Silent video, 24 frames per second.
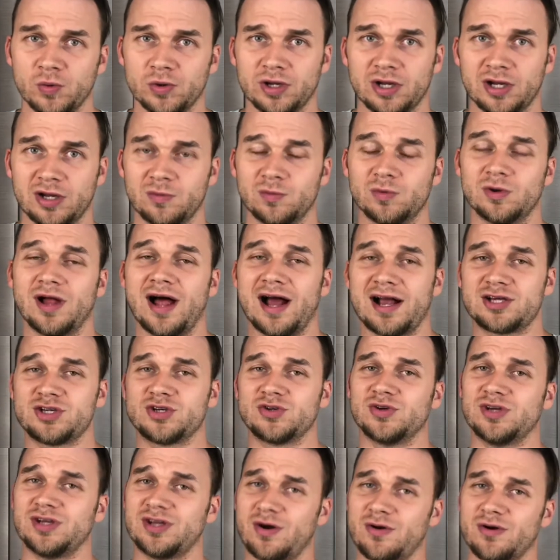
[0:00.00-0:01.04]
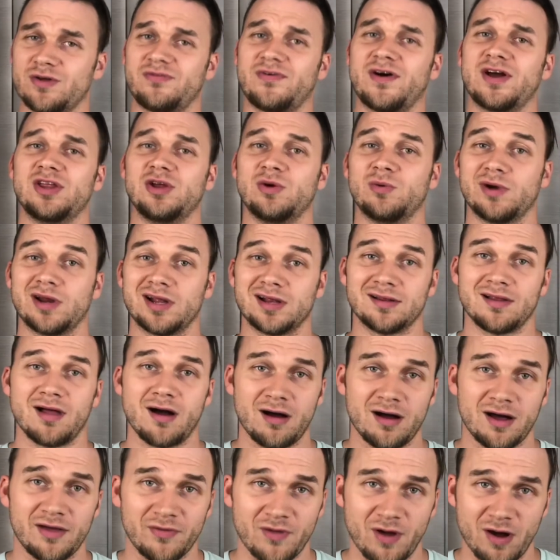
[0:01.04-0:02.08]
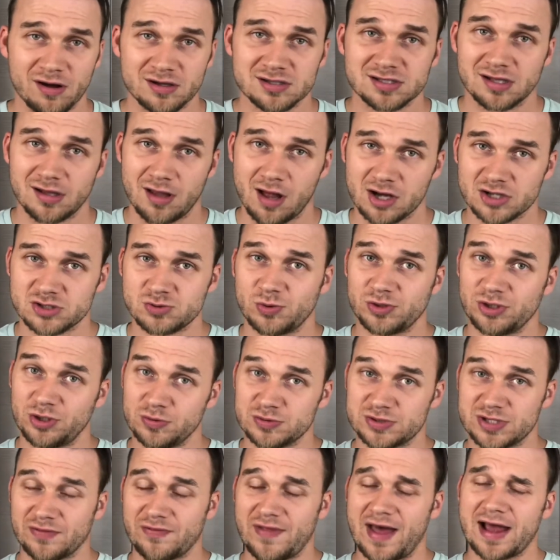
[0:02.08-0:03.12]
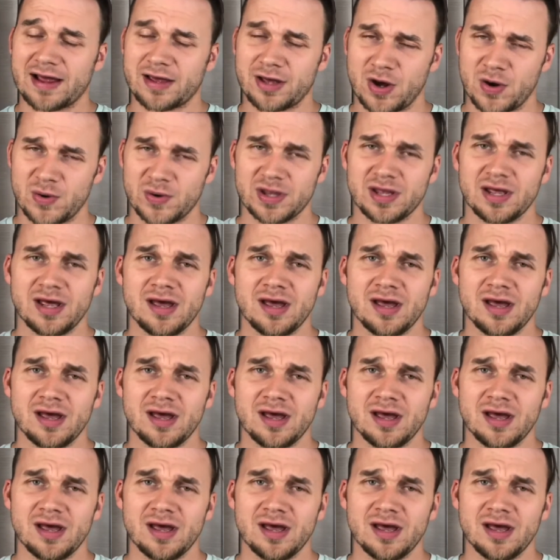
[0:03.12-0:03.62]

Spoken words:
and it will actually notify you when it unlocks and locks with using that code.